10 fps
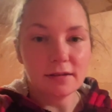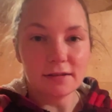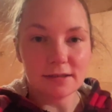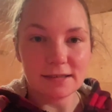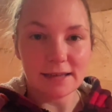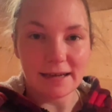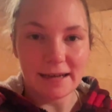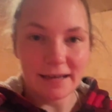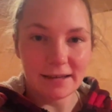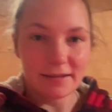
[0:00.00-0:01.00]
it's
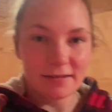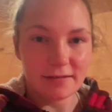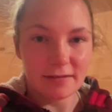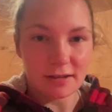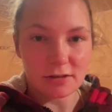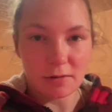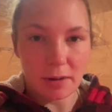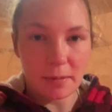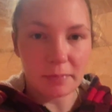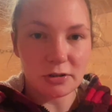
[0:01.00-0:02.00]
exciting. That's what
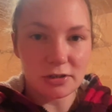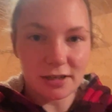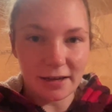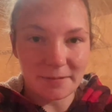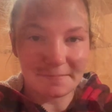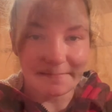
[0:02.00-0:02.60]
I'm up to tonight.